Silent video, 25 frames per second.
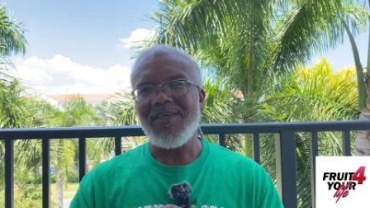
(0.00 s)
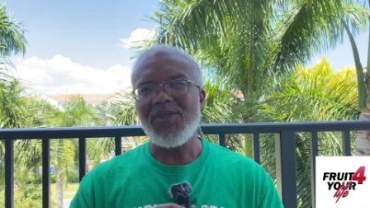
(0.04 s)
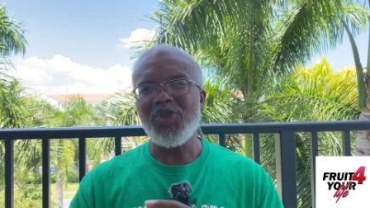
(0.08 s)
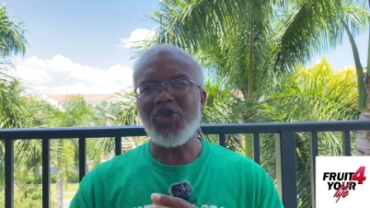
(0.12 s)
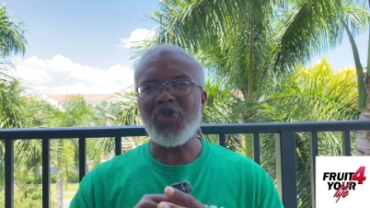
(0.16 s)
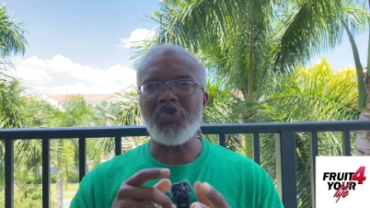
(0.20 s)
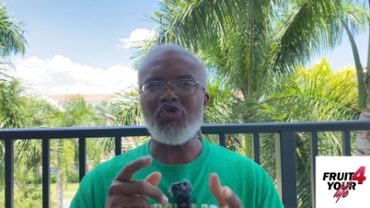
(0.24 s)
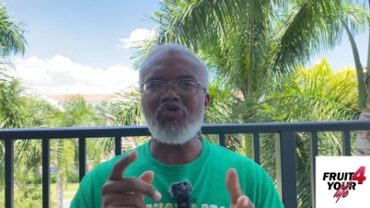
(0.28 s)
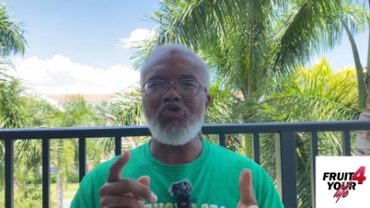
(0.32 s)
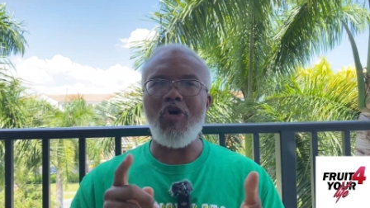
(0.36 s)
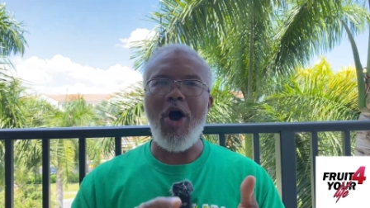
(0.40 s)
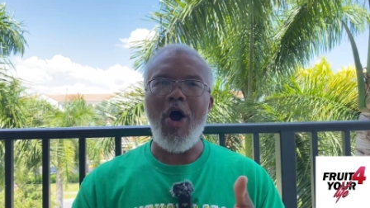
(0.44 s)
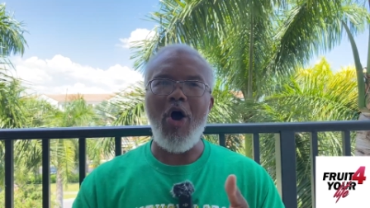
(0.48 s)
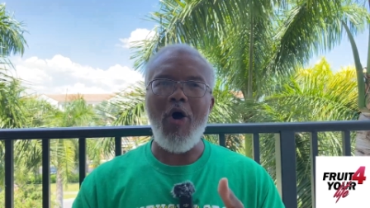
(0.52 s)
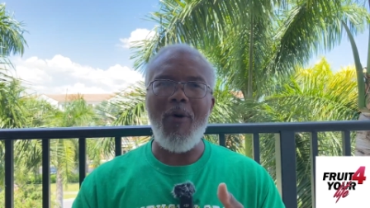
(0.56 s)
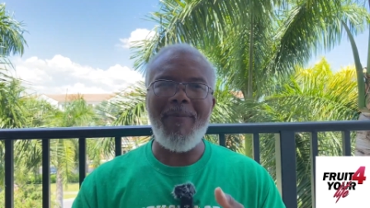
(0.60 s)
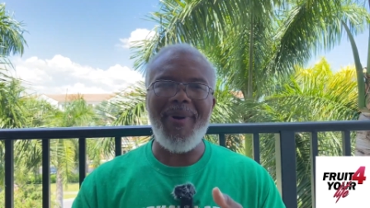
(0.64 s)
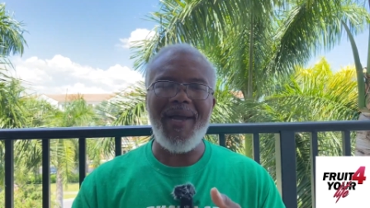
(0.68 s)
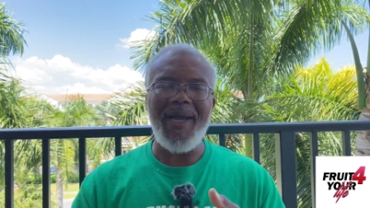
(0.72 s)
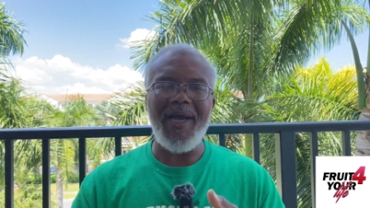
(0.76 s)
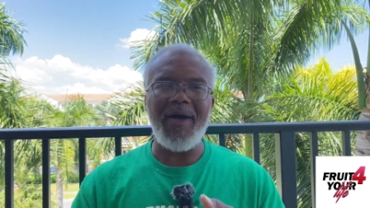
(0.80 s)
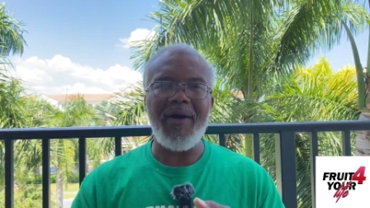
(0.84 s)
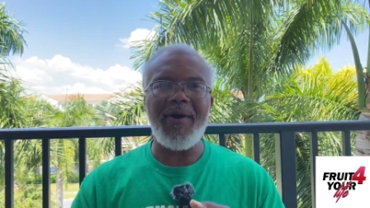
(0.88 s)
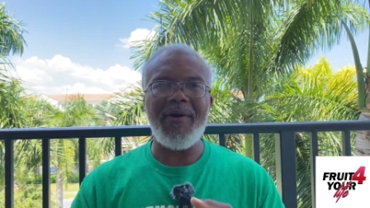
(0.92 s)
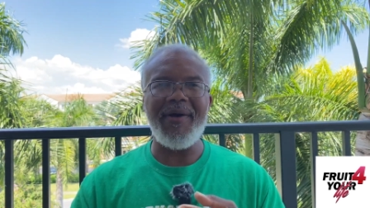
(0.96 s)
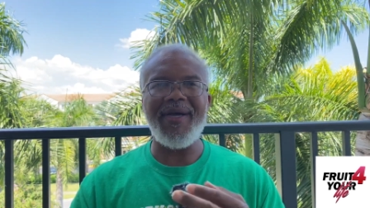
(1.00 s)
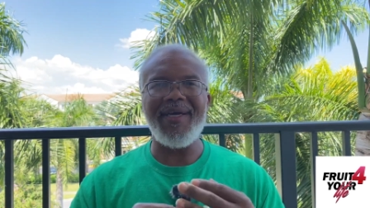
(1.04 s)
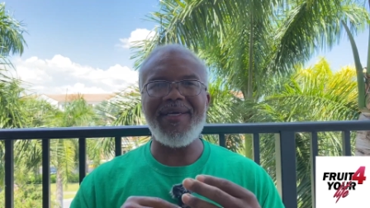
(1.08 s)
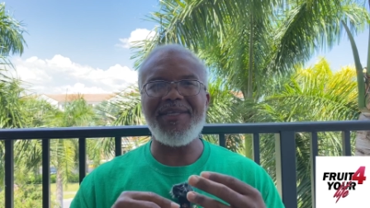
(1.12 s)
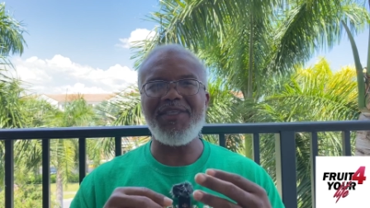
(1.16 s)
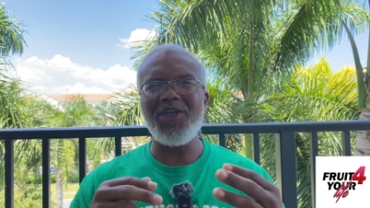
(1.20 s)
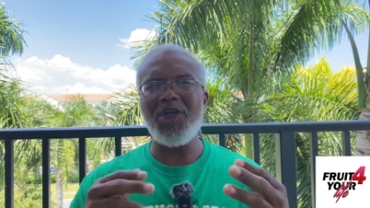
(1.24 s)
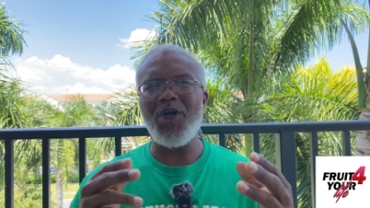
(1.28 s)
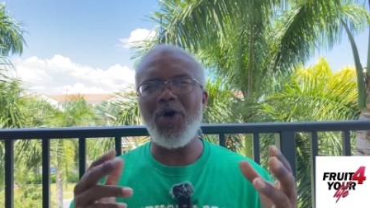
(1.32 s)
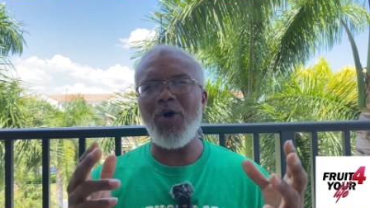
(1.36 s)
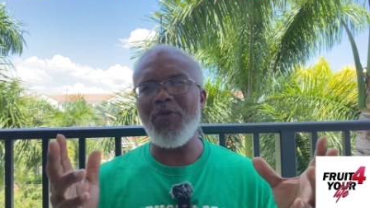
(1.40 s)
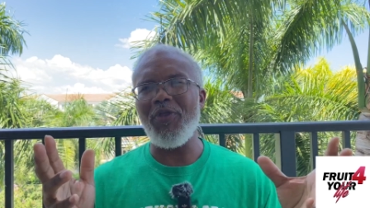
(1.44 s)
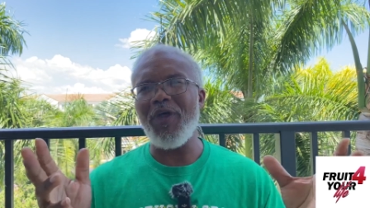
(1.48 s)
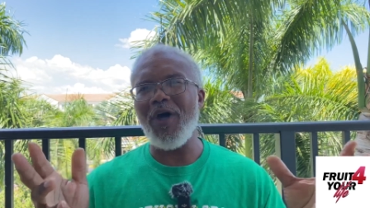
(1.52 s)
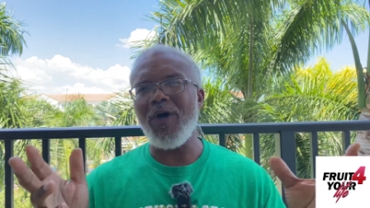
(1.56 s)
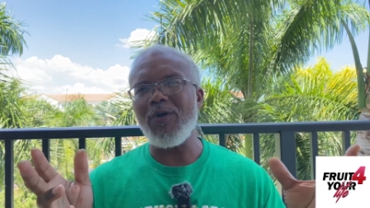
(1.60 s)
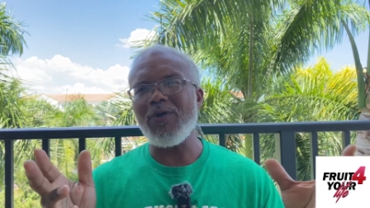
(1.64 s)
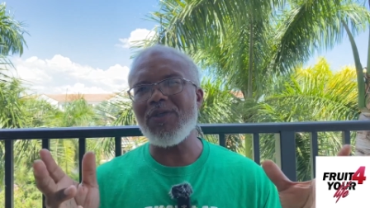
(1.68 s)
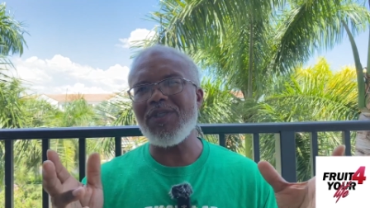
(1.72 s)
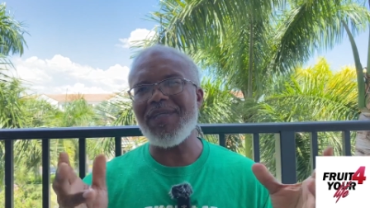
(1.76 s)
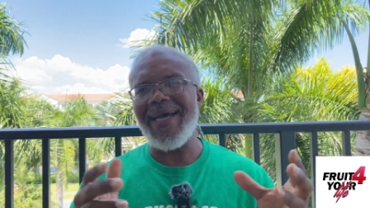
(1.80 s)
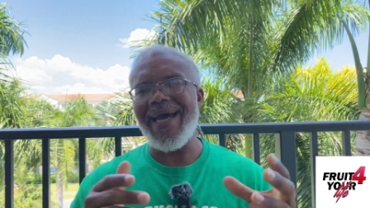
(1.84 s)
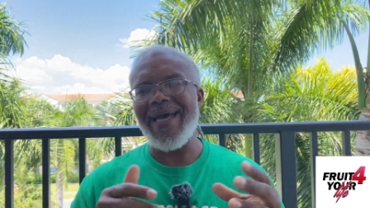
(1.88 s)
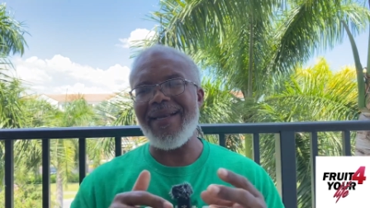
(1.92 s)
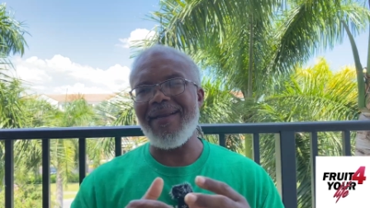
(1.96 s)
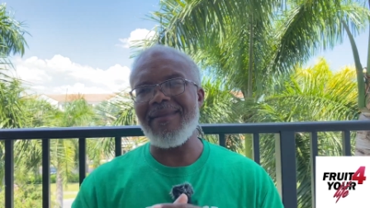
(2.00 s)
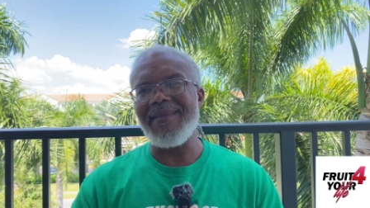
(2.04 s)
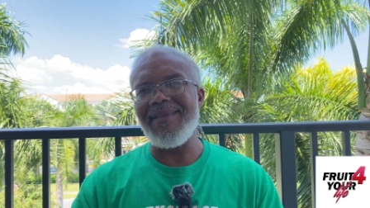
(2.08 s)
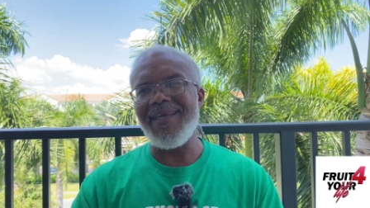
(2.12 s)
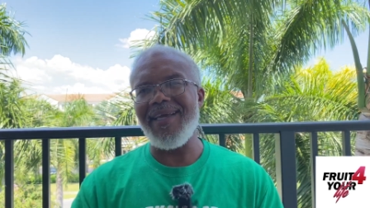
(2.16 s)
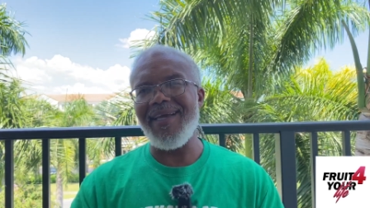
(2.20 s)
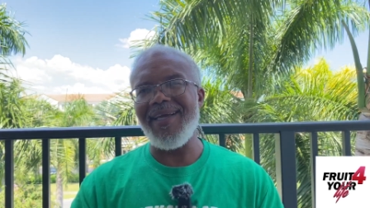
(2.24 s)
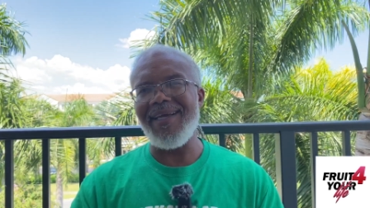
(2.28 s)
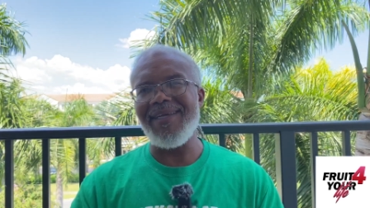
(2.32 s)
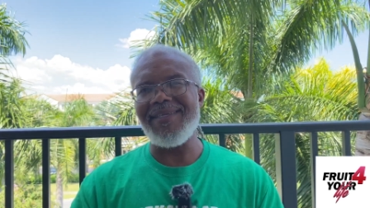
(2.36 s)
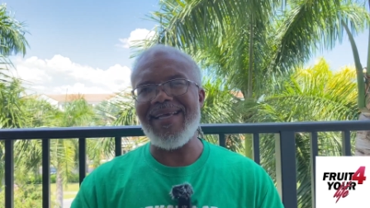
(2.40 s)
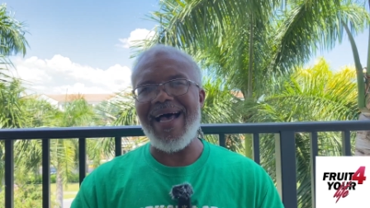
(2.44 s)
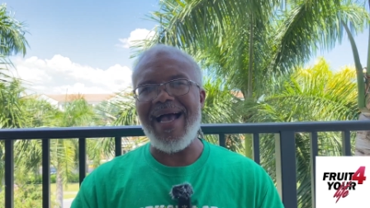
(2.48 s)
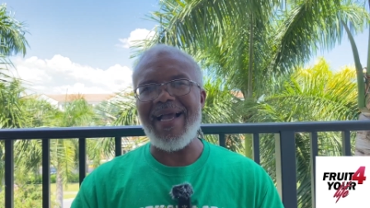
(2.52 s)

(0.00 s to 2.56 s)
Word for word: strawberries, you know, those kind of things